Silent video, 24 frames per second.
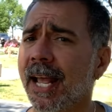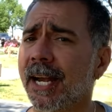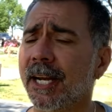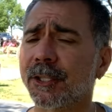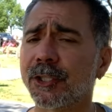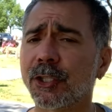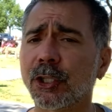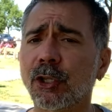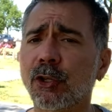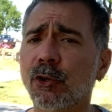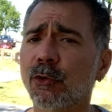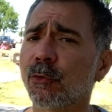
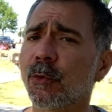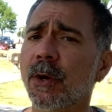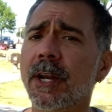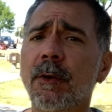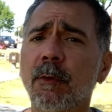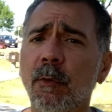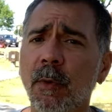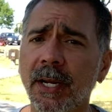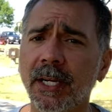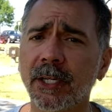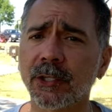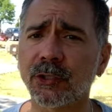It's a
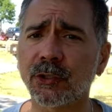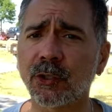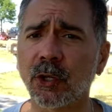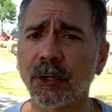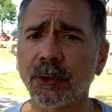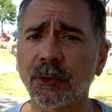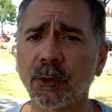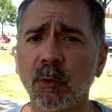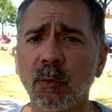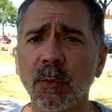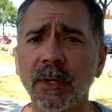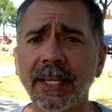great way to
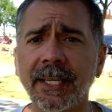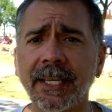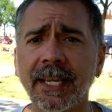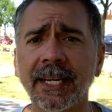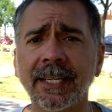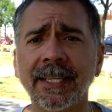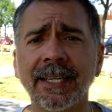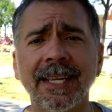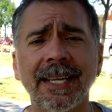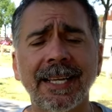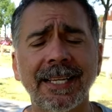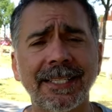start the
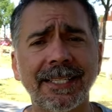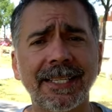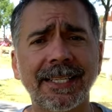weekend.